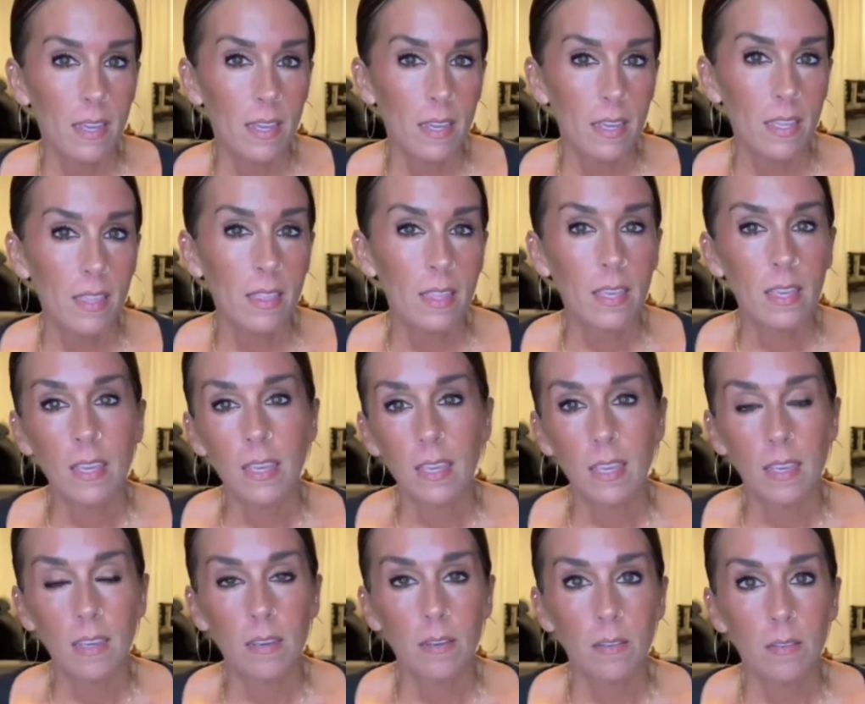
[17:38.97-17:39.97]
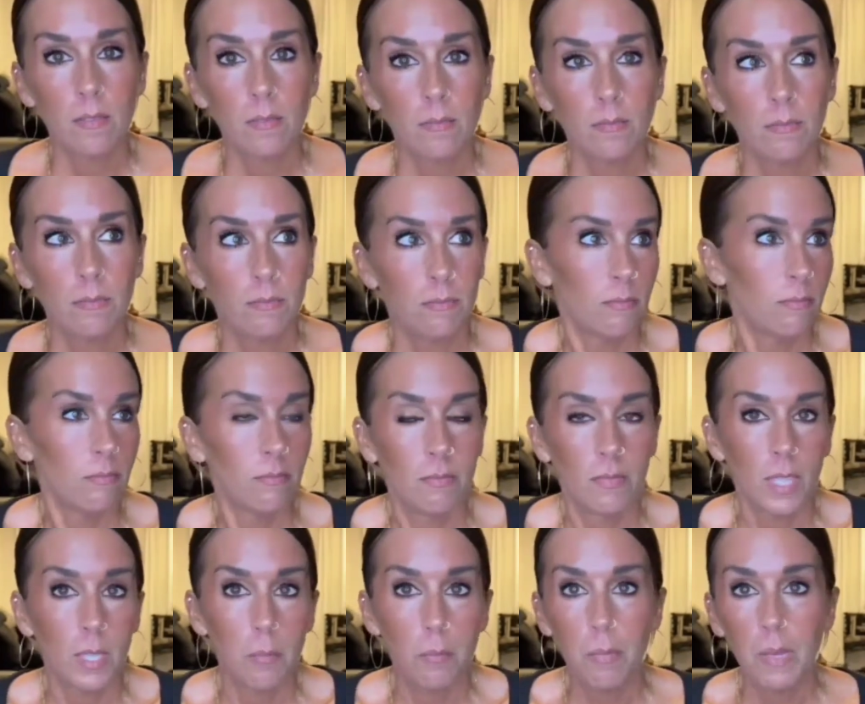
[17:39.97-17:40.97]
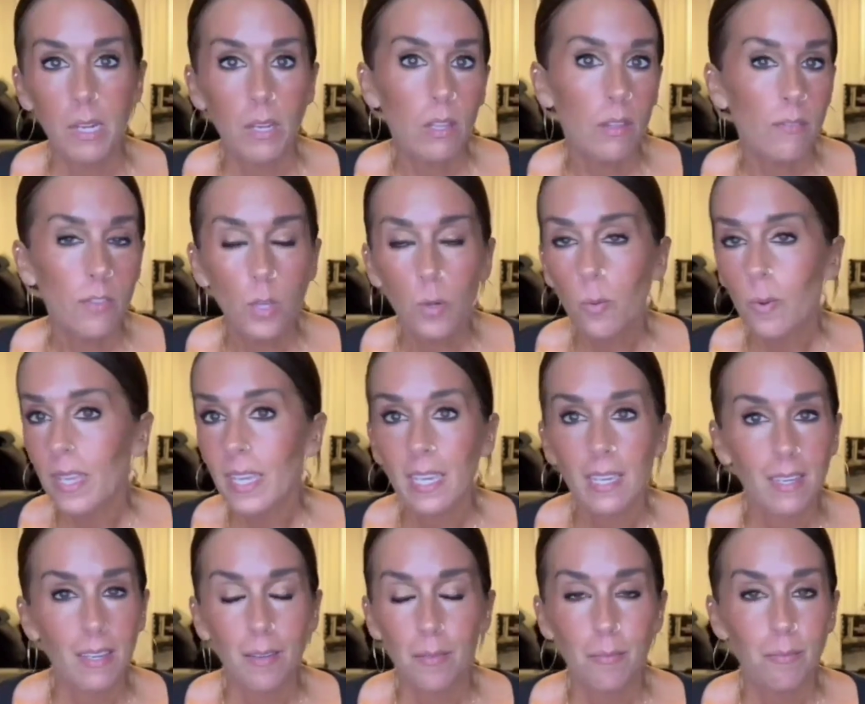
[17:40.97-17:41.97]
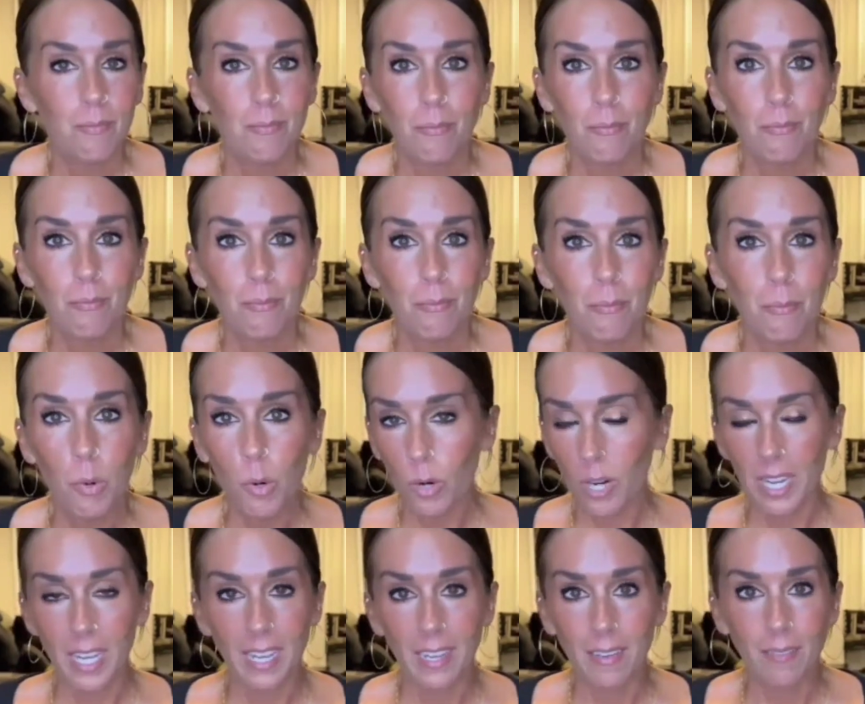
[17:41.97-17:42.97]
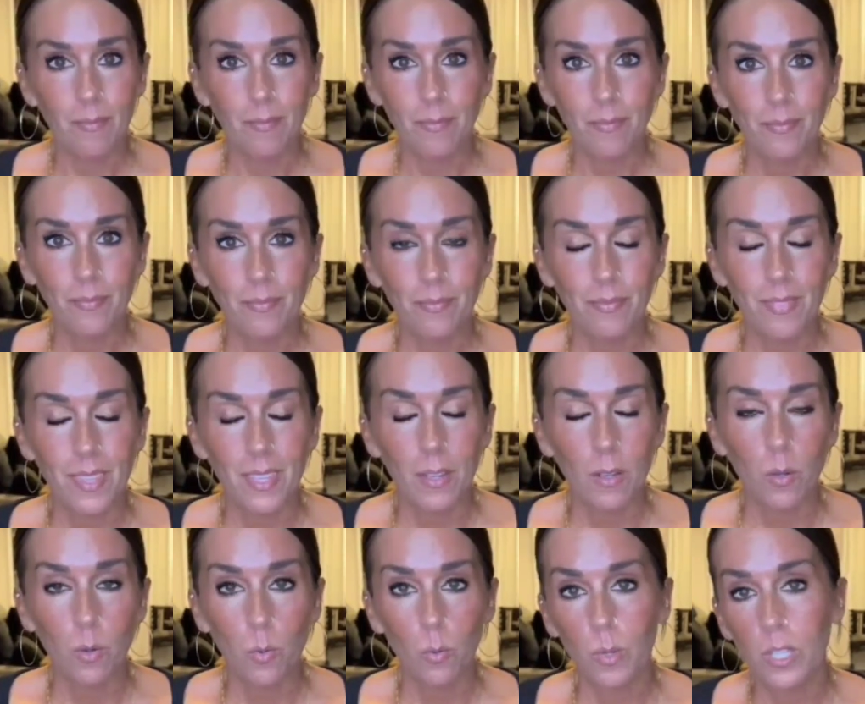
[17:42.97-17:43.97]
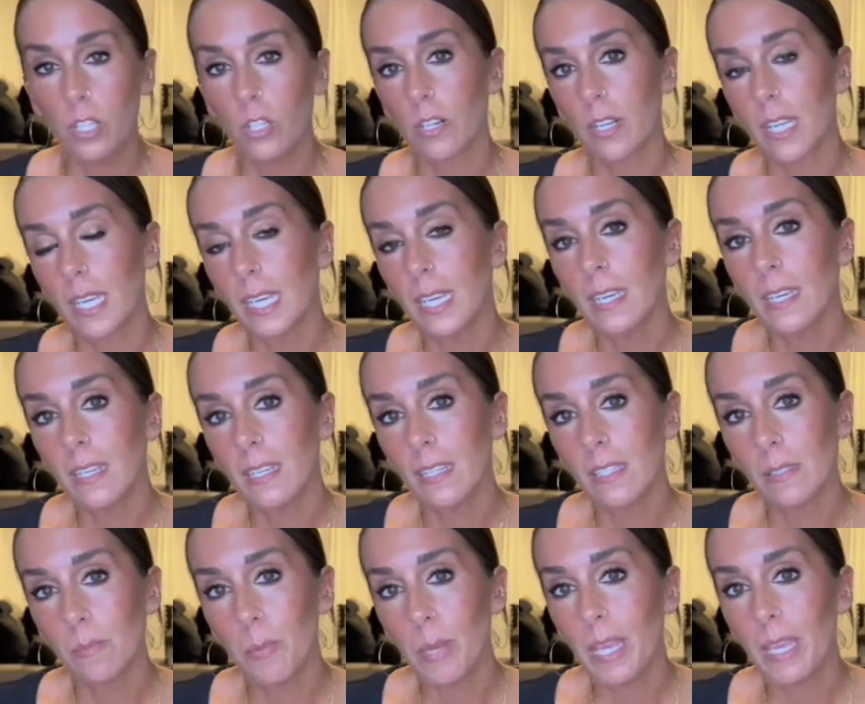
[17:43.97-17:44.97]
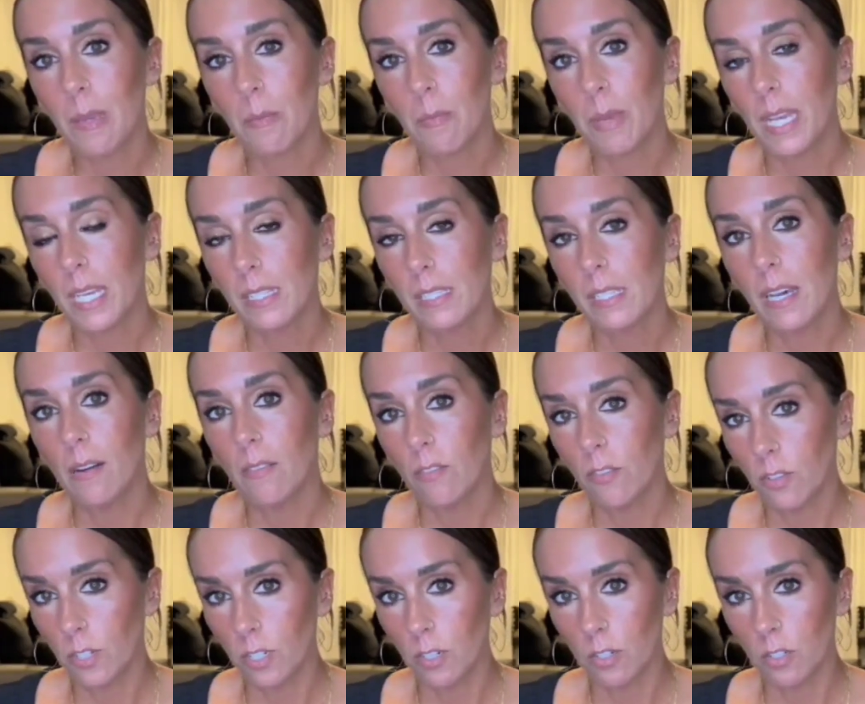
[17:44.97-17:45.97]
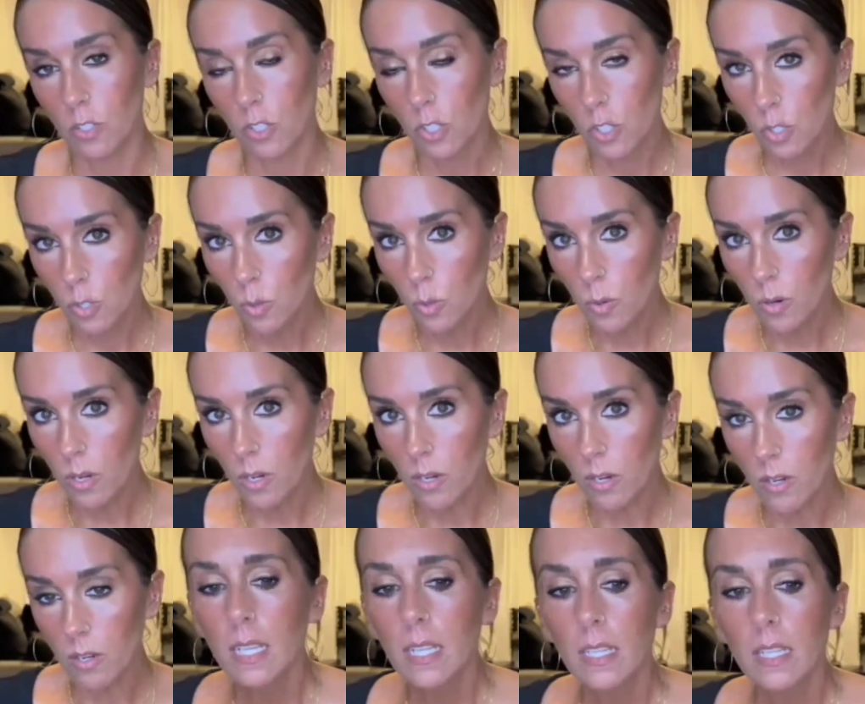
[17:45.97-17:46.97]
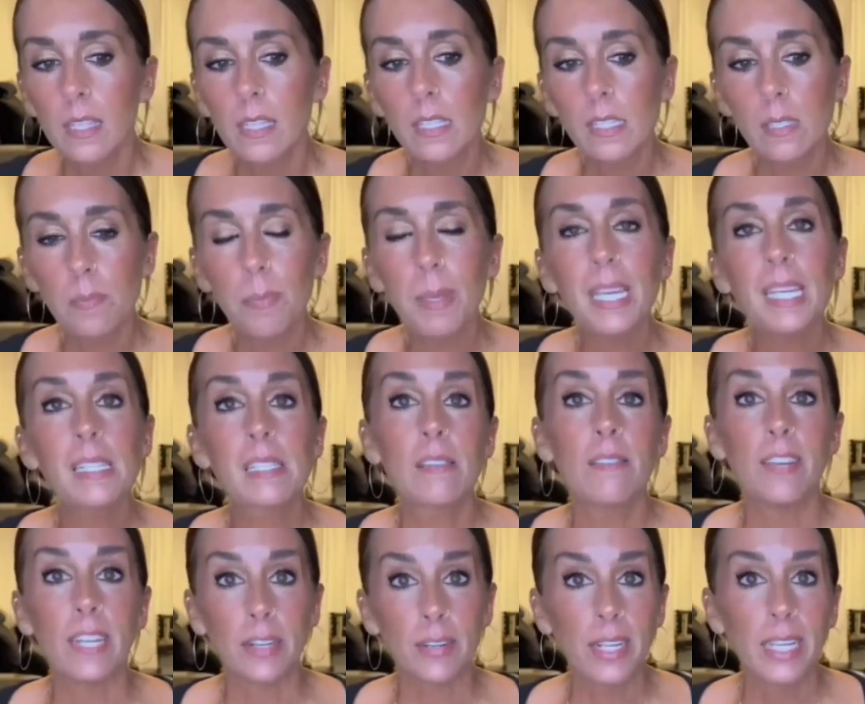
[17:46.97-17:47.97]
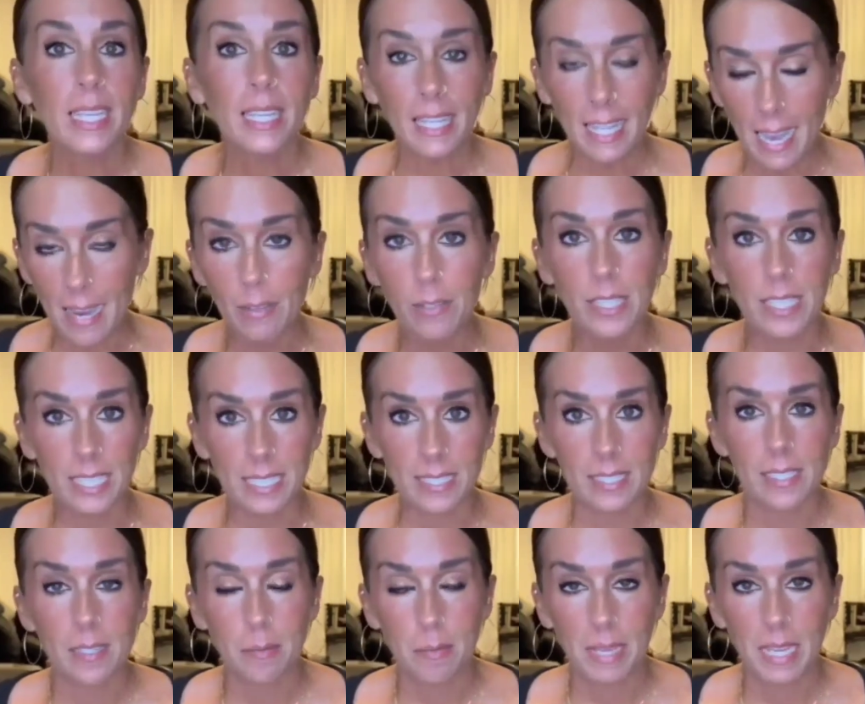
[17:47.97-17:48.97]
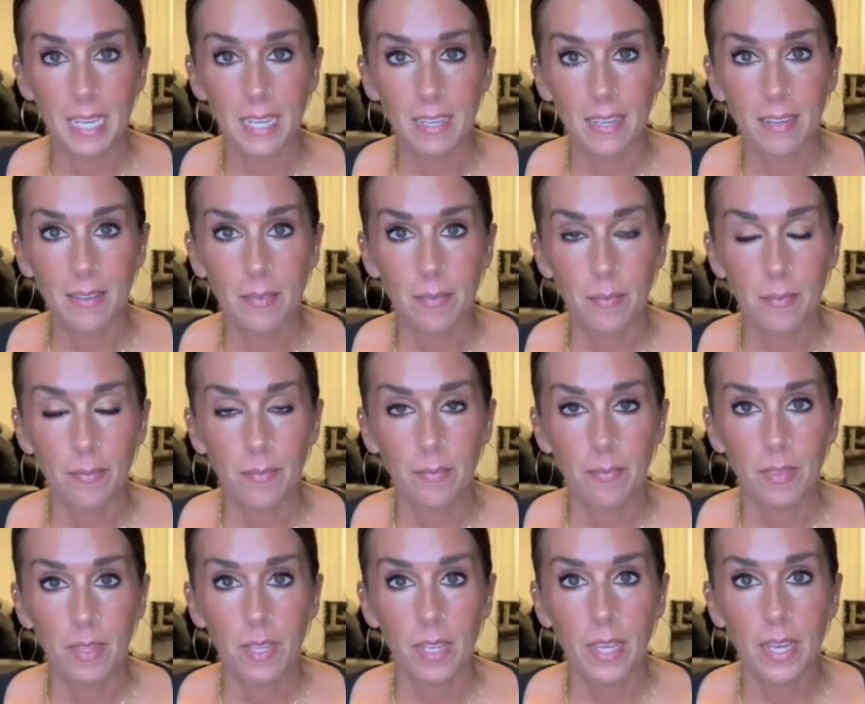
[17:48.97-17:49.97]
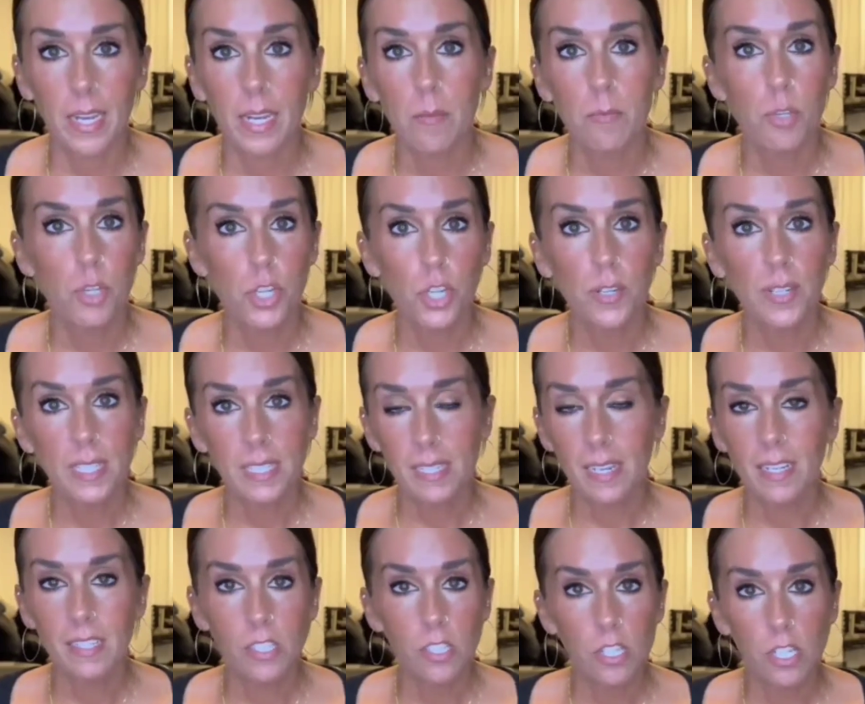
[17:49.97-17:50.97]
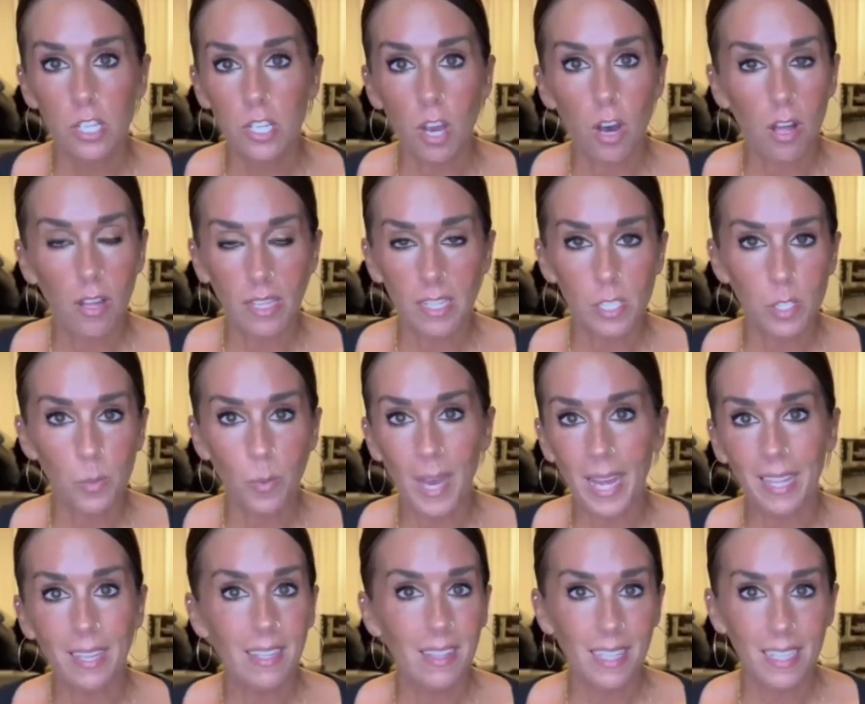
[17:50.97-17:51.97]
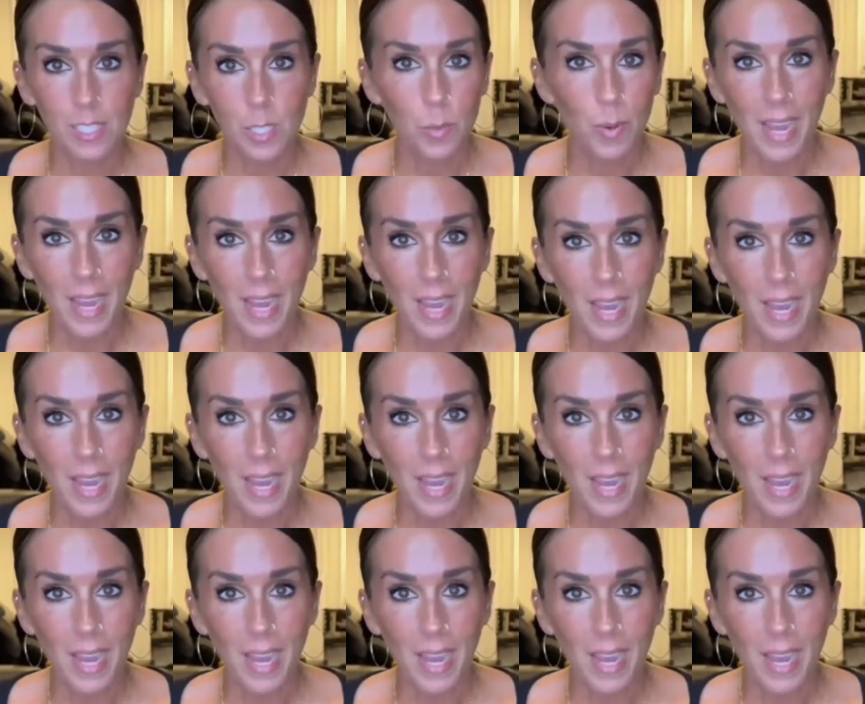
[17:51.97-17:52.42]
in the middle of the week morning when your kid is being picked up for school, this speaks very loudly to me. And I'm sure it does to y'all as well, and that's why